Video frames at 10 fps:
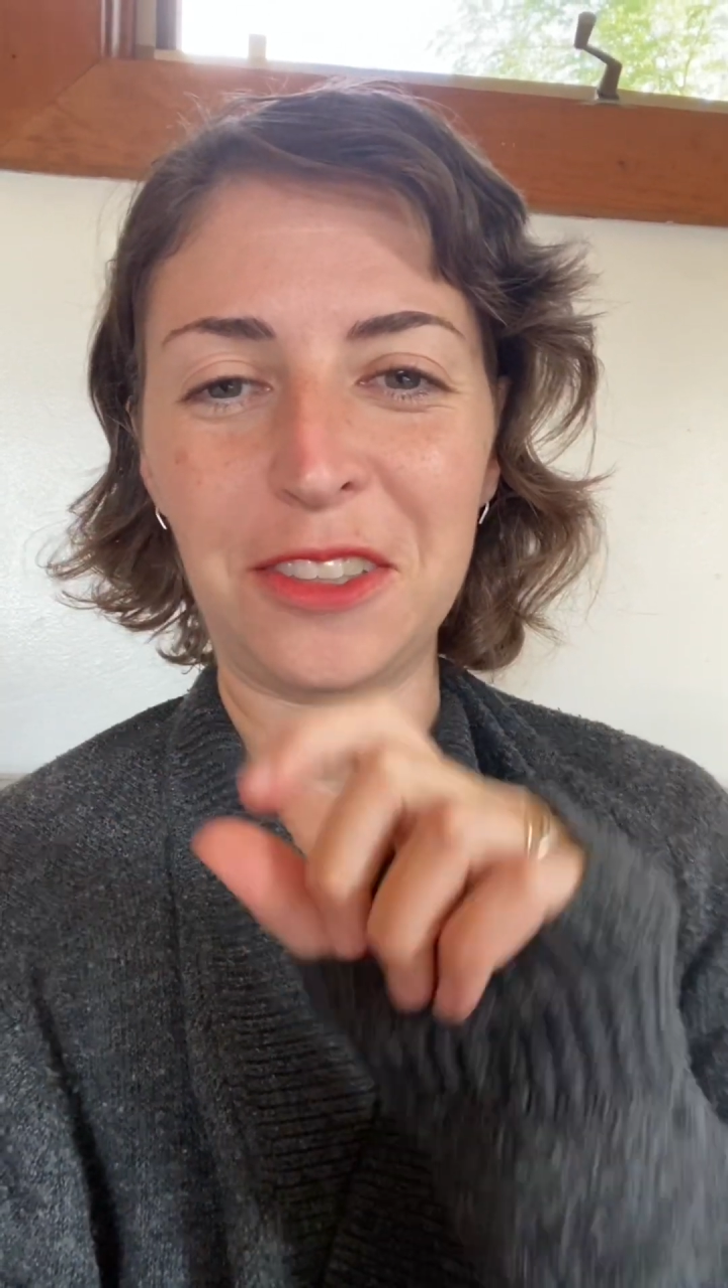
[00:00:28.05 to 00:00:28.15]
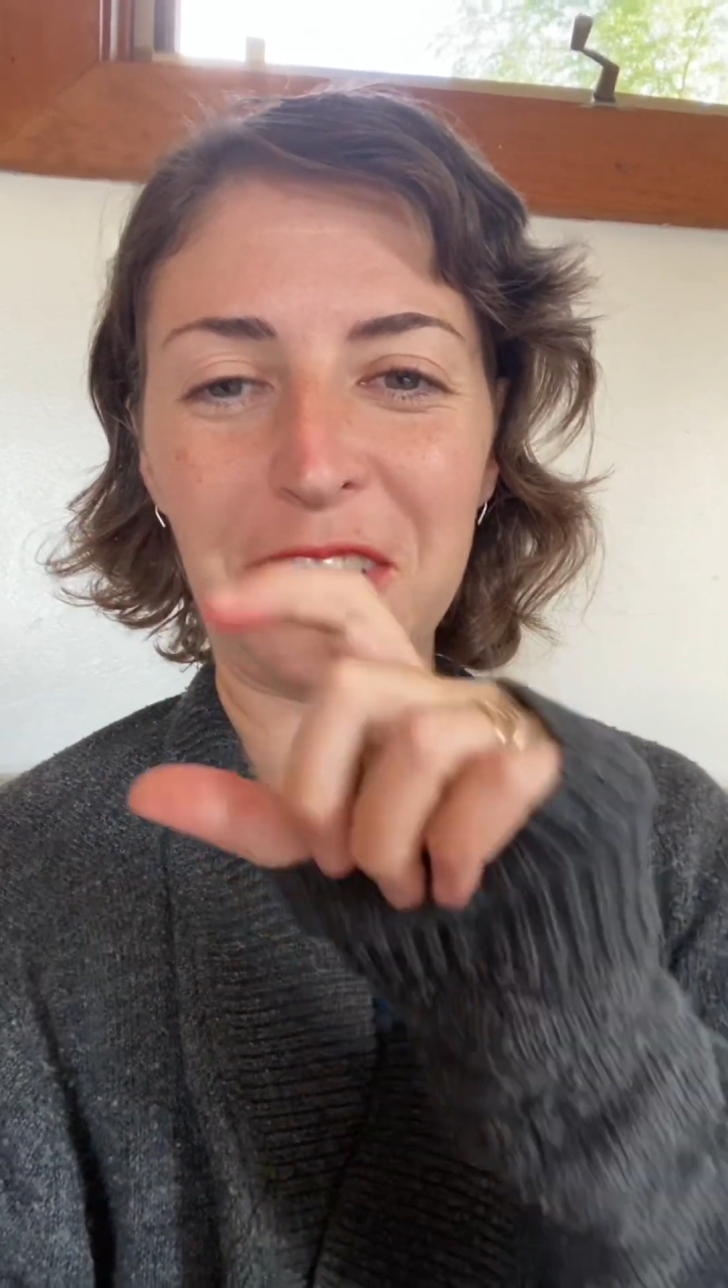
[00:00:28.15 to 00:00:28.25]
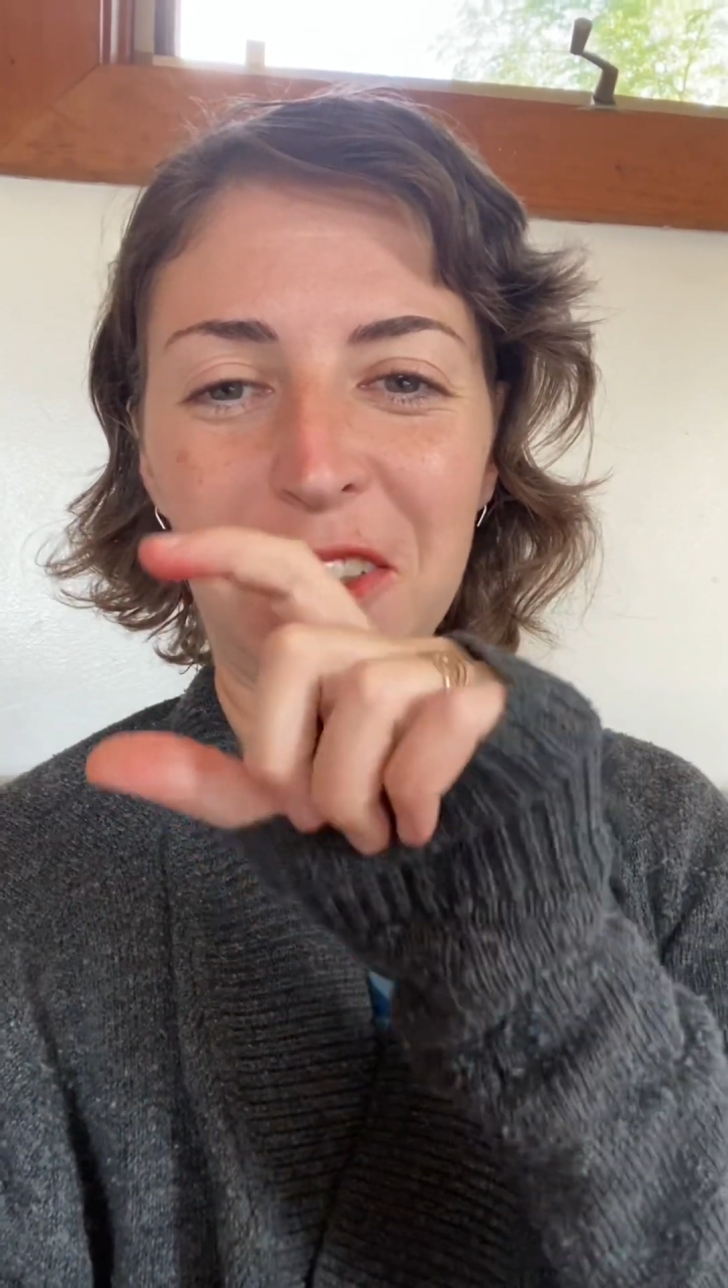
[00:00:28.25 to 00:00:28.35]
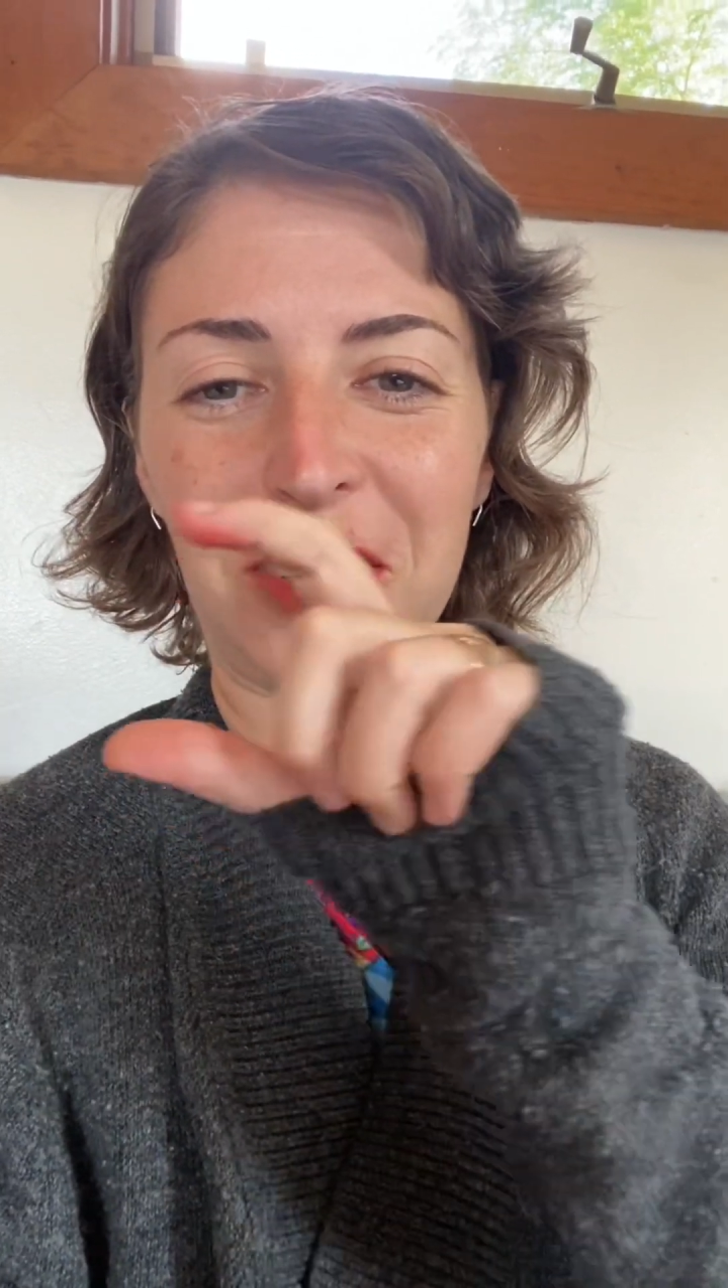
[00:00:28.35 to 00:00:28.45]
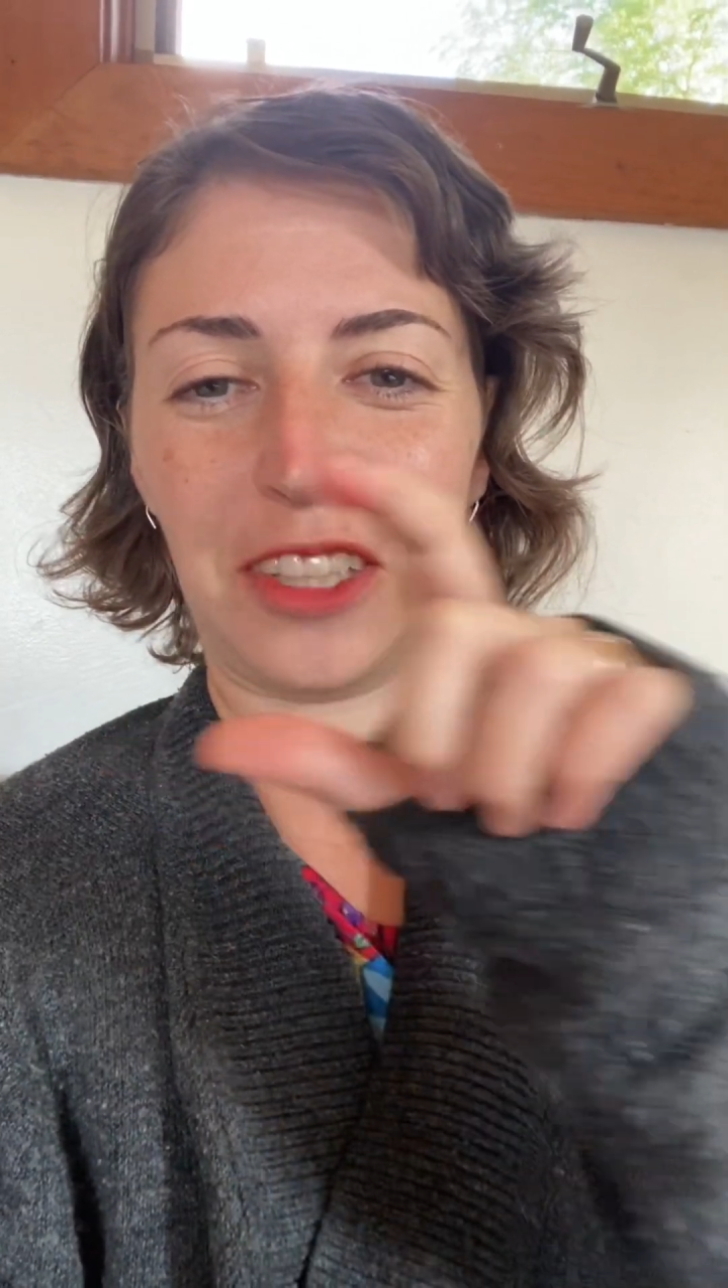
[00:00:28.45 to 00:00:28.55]
So
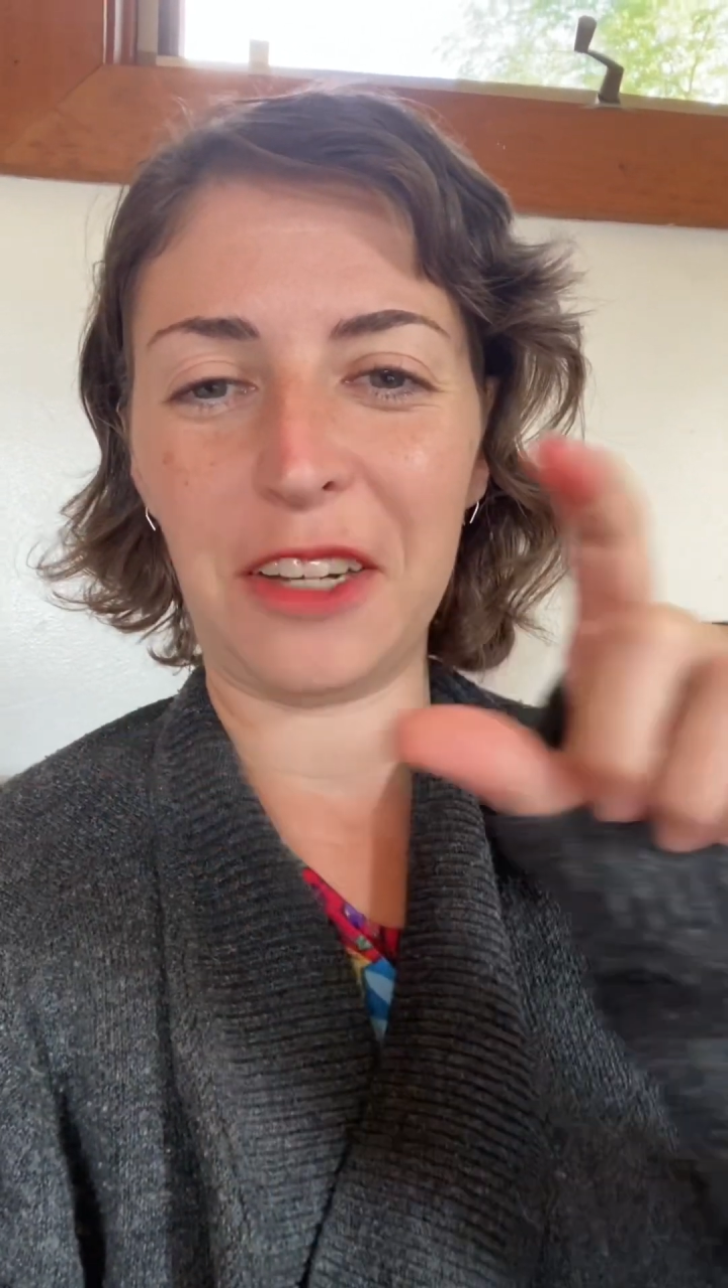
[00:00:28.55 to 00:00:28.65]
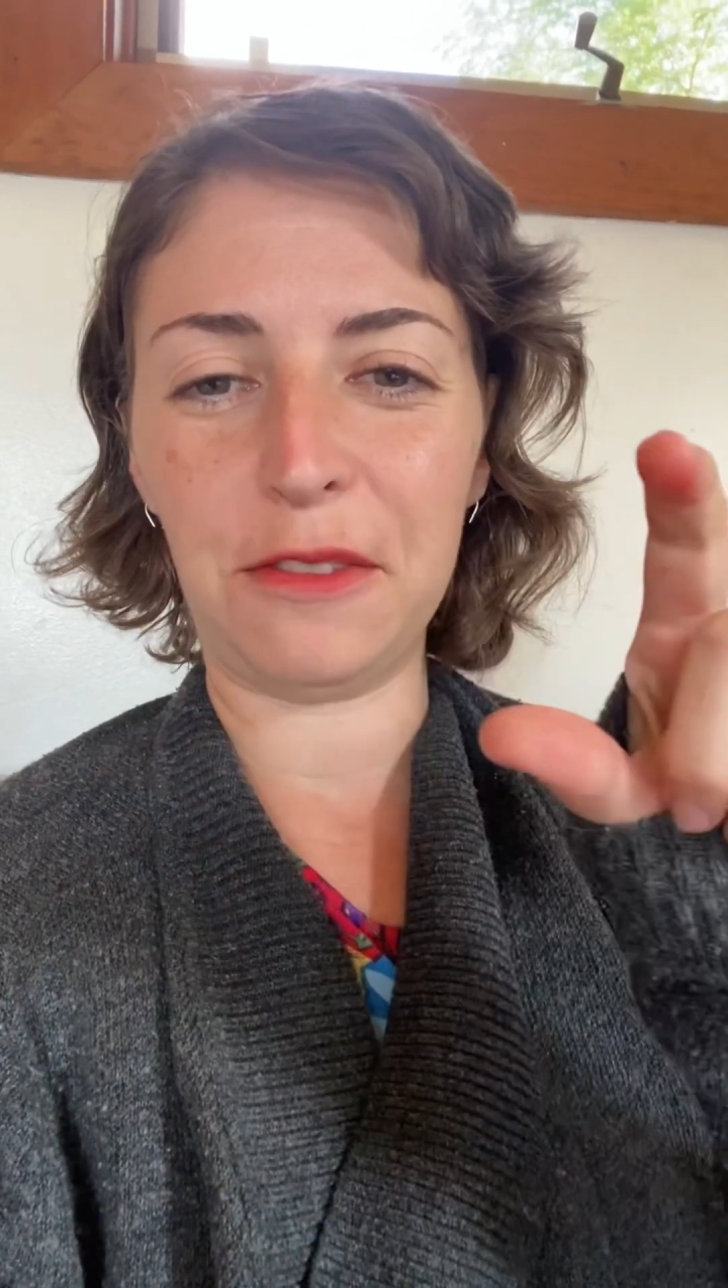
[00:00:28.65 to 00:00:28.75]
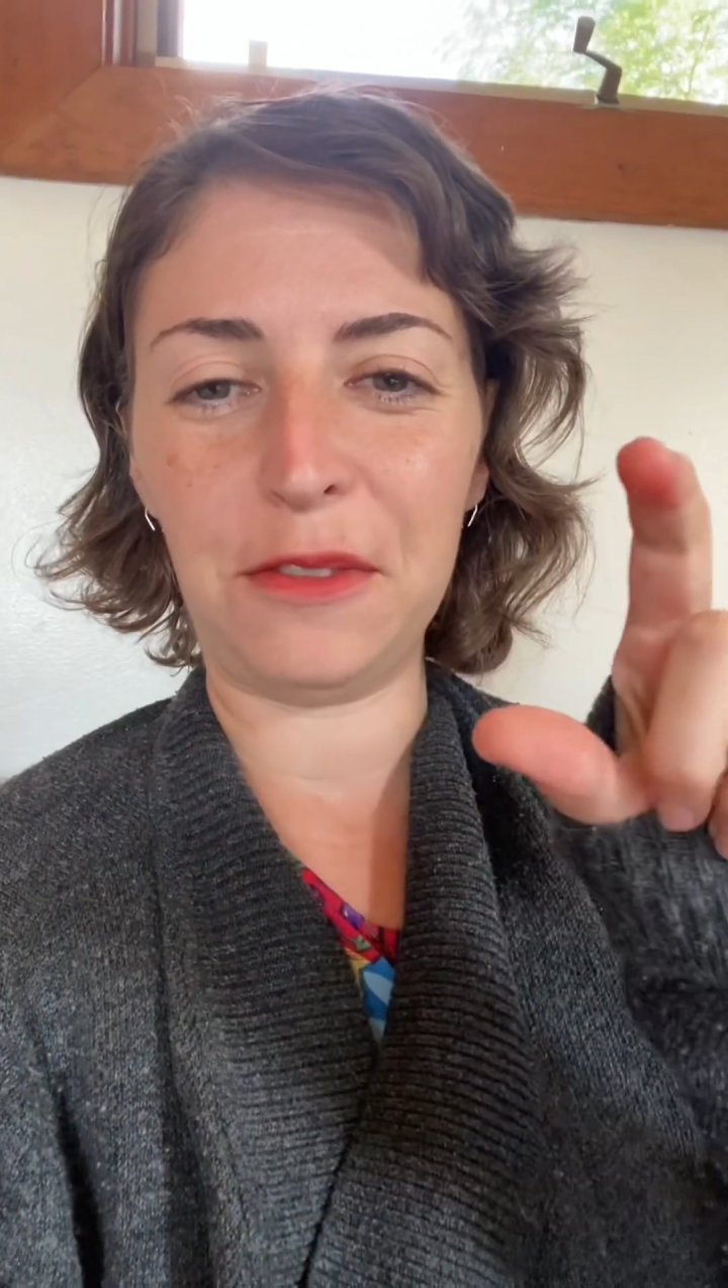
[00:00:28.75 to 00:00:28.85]
you should have